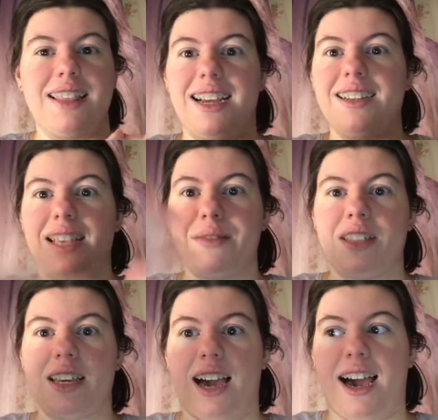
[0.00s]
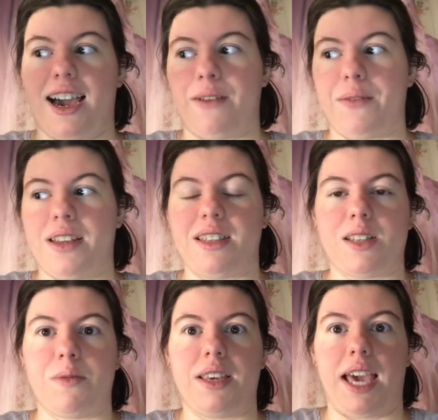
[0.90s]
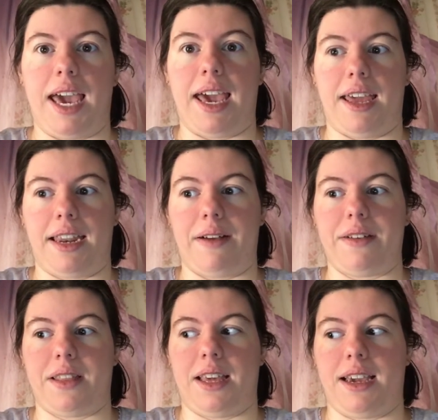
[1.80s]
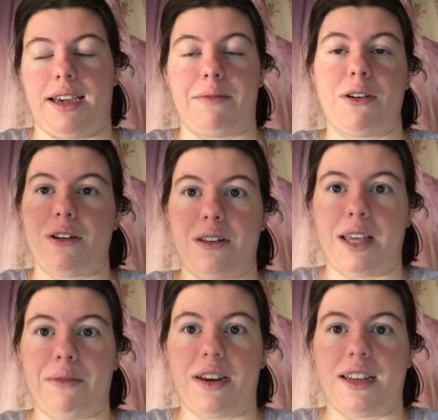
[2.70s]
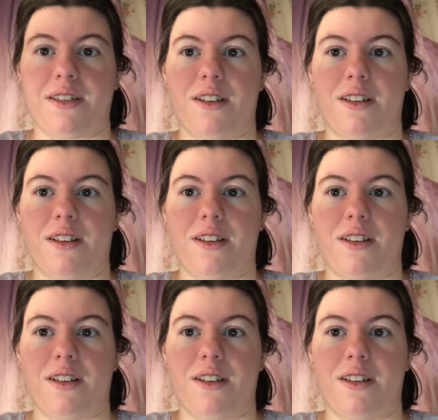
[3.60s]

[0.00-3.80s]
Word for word: that is everything I read this week and everything I am currently reading.